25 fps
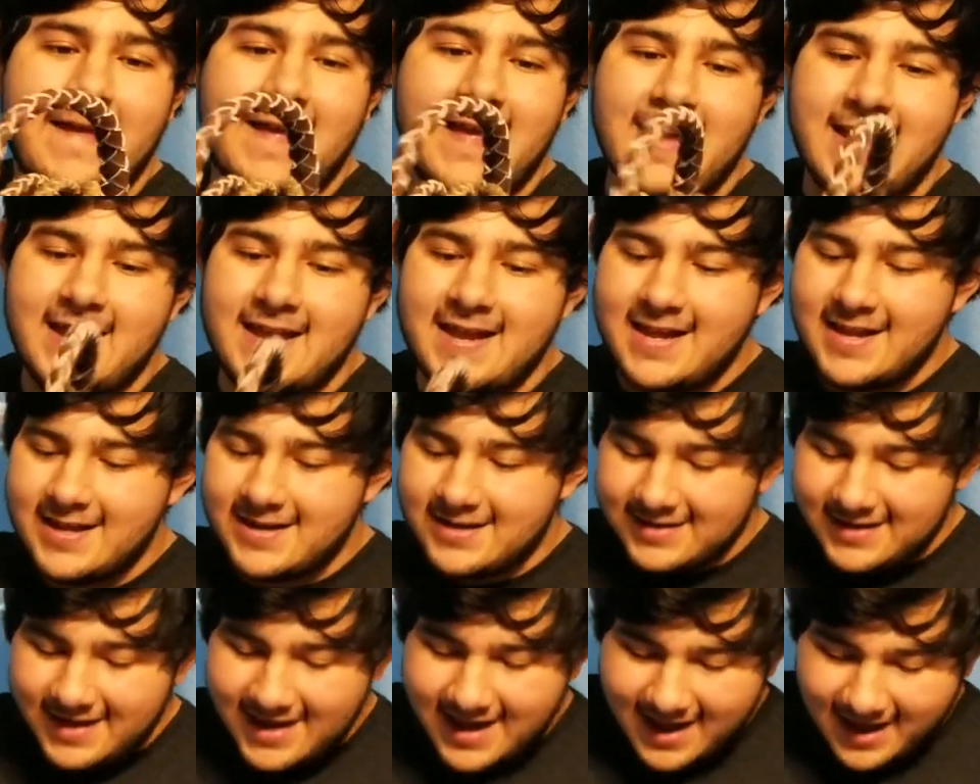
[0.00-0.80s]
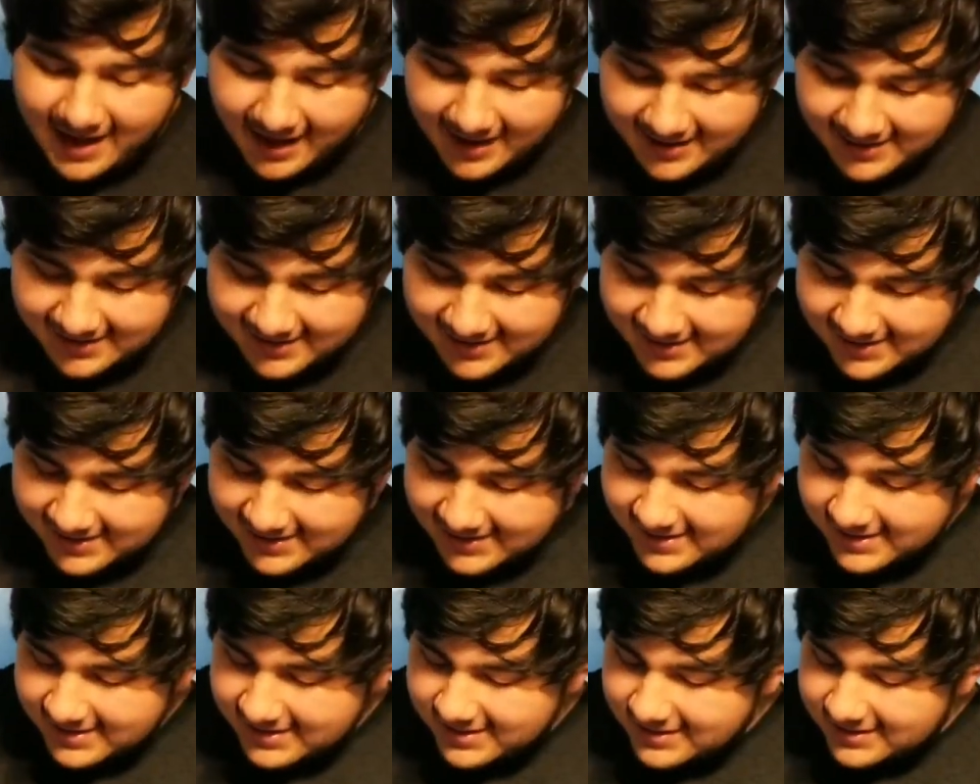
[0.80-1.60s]
and yeah.
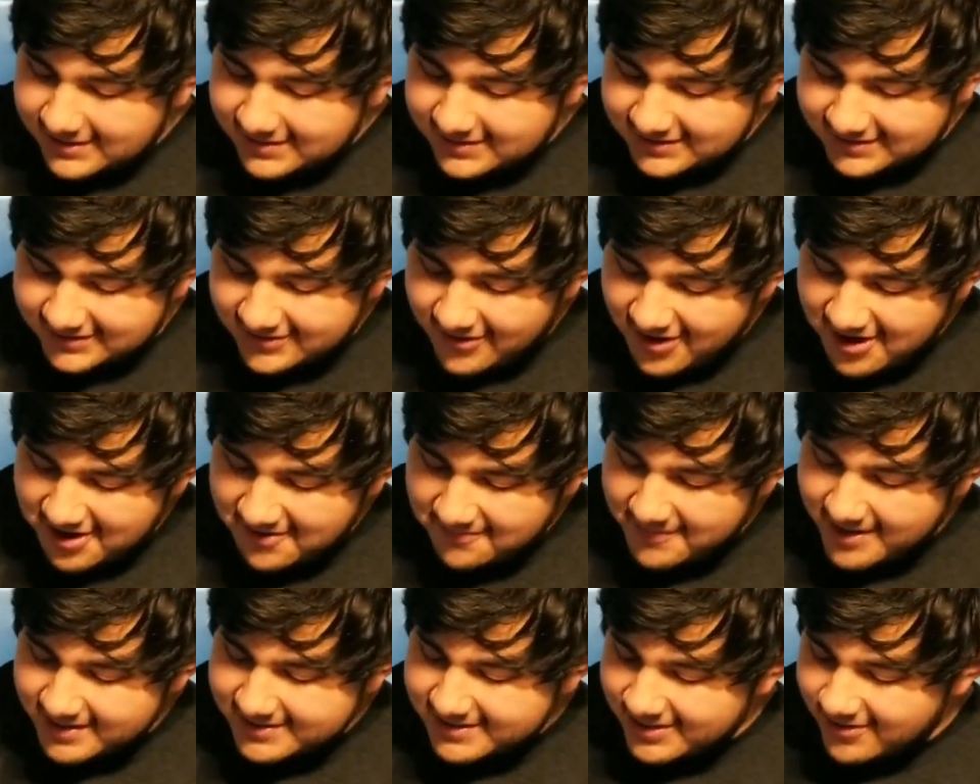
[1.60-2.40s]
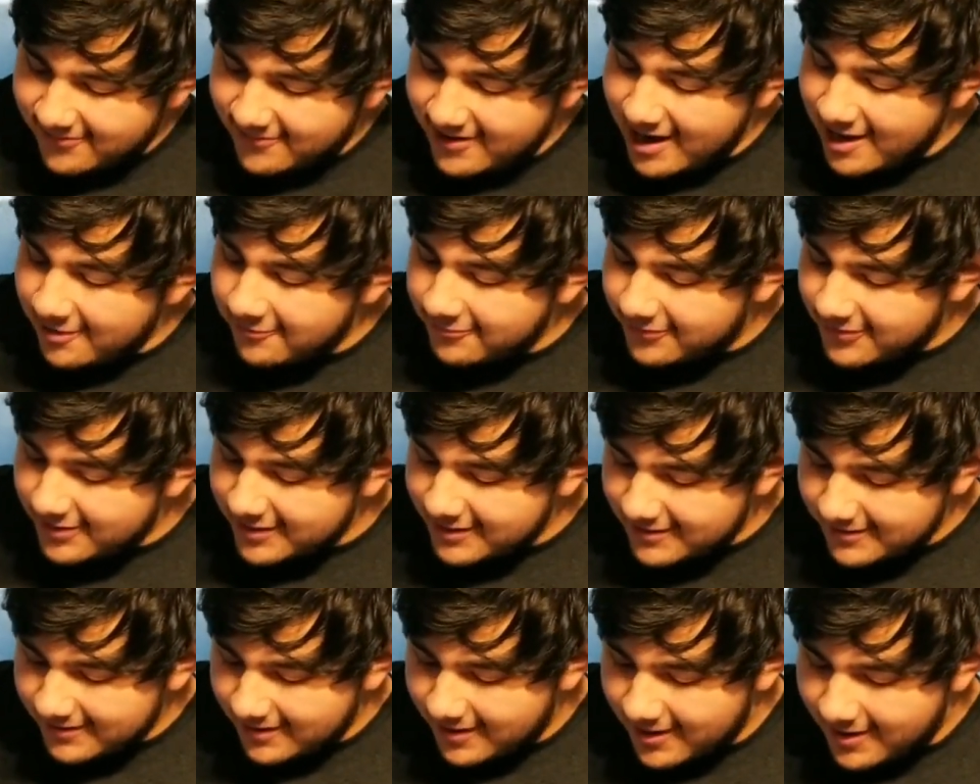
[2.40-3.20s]
Started messing around with
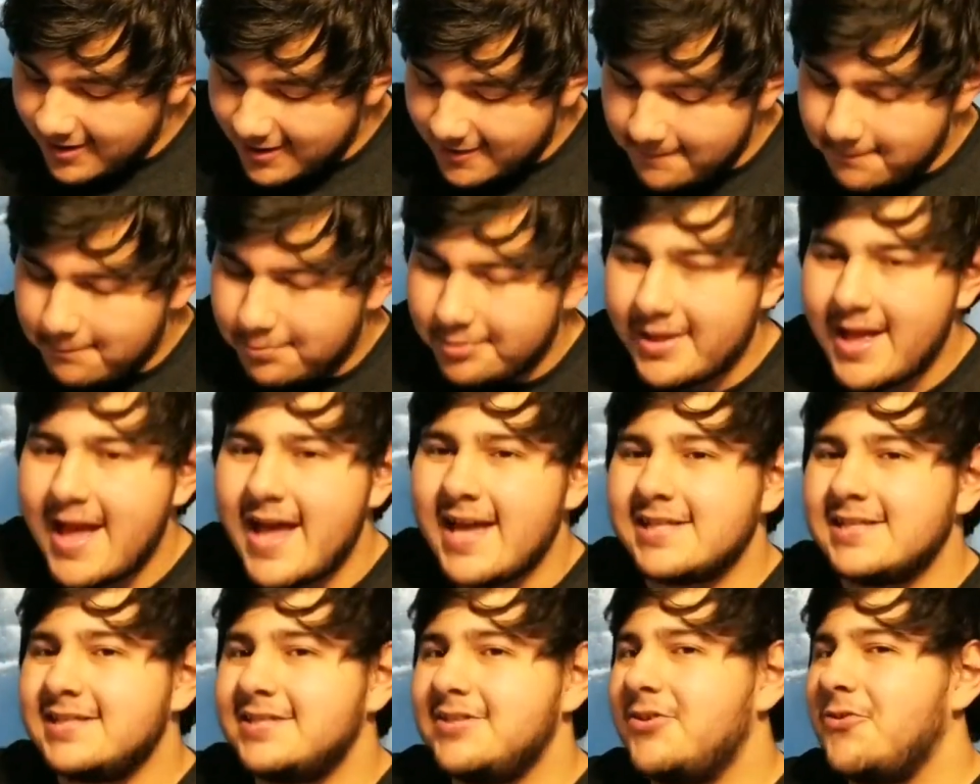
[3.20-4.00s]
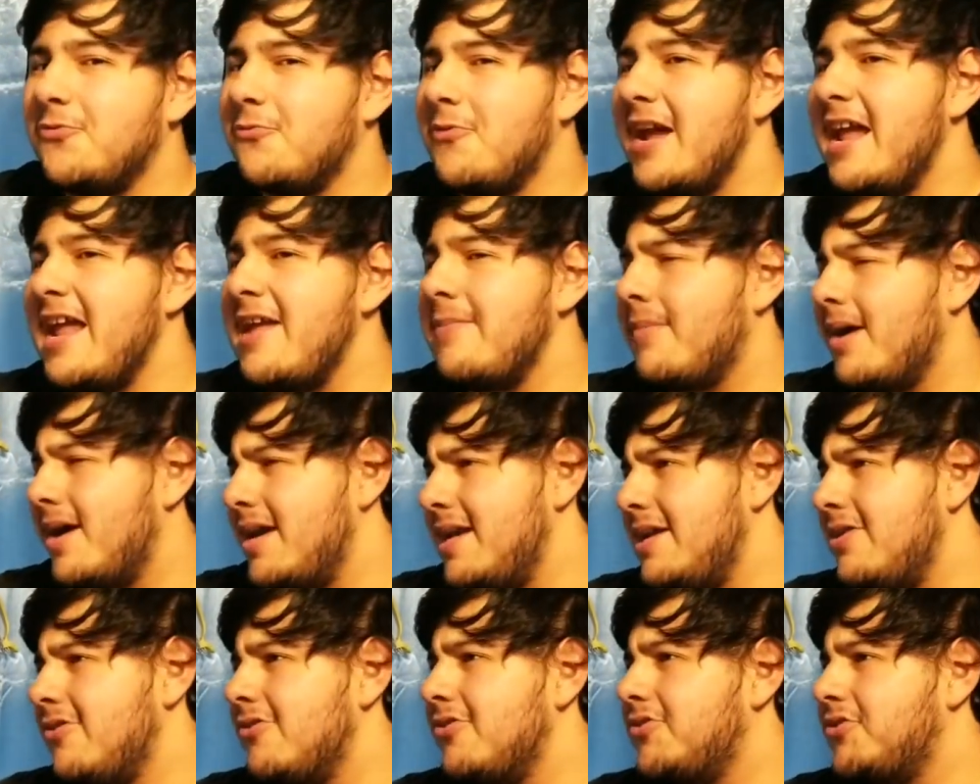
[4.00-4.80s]
it. Blasted away my
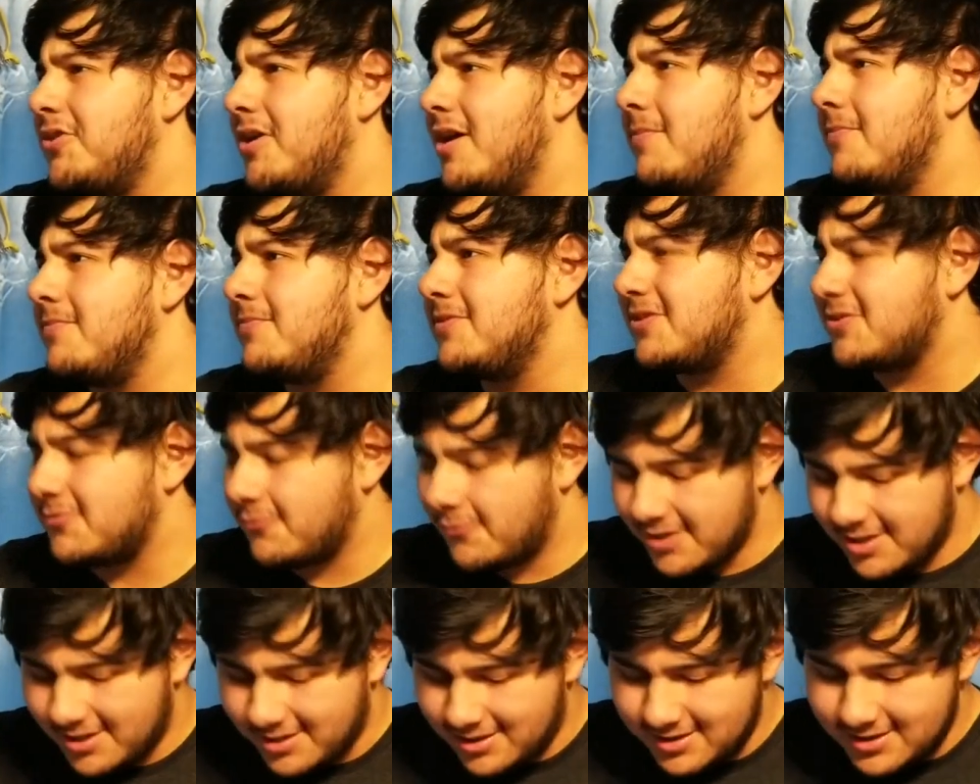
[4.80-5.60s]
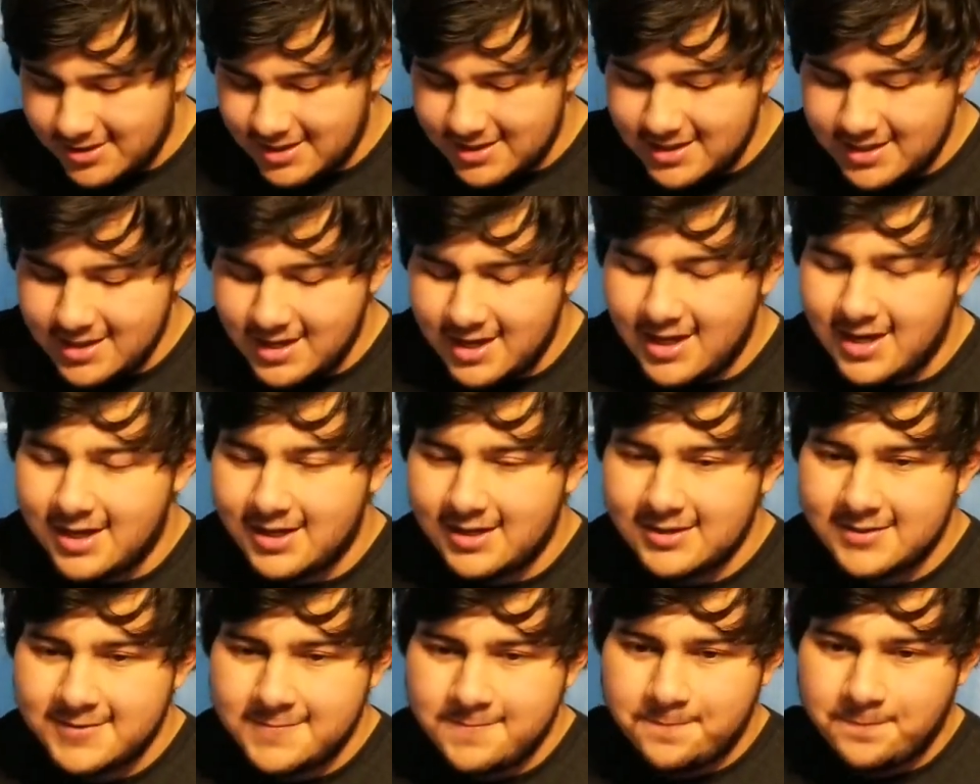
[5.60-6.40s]
eardrums with
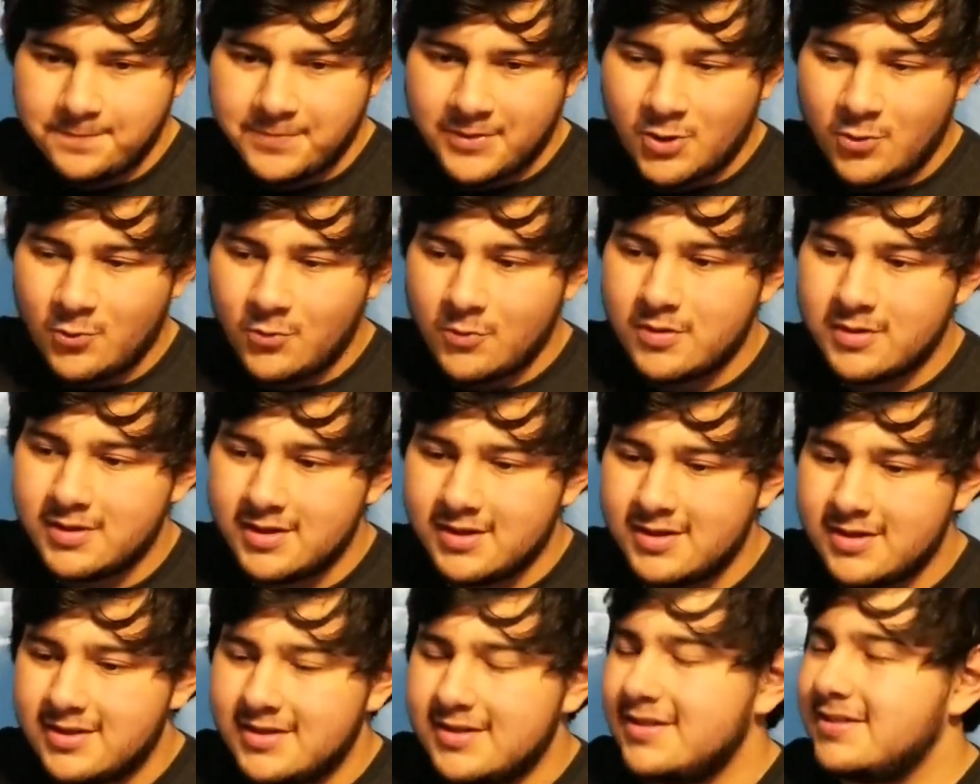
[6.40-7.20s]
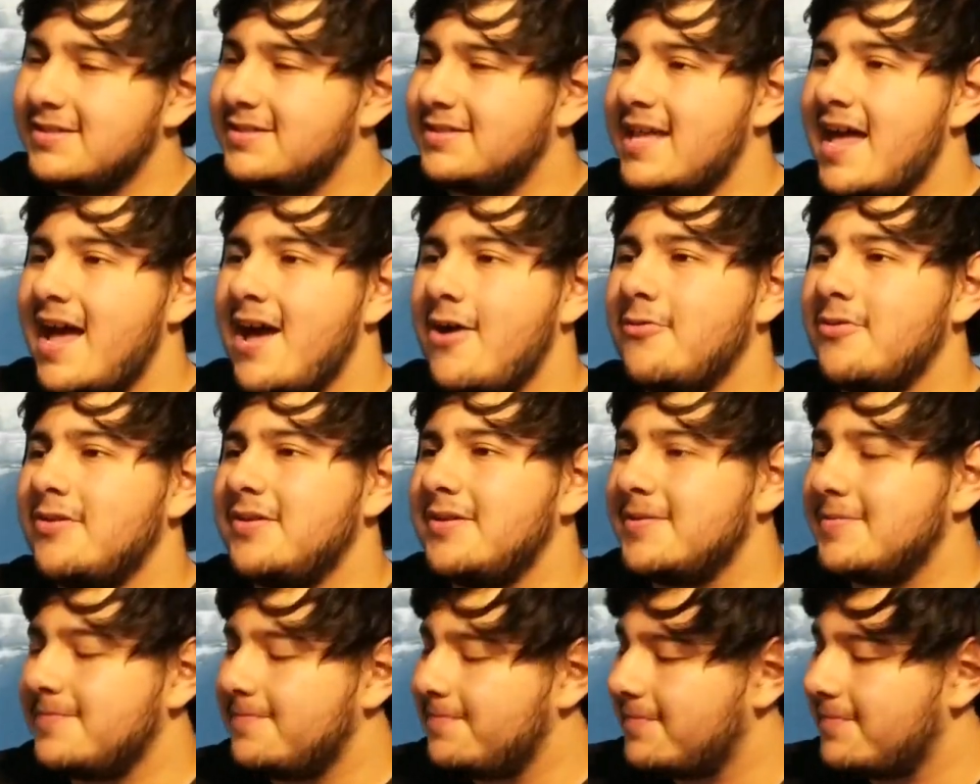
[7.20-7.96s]
the sound,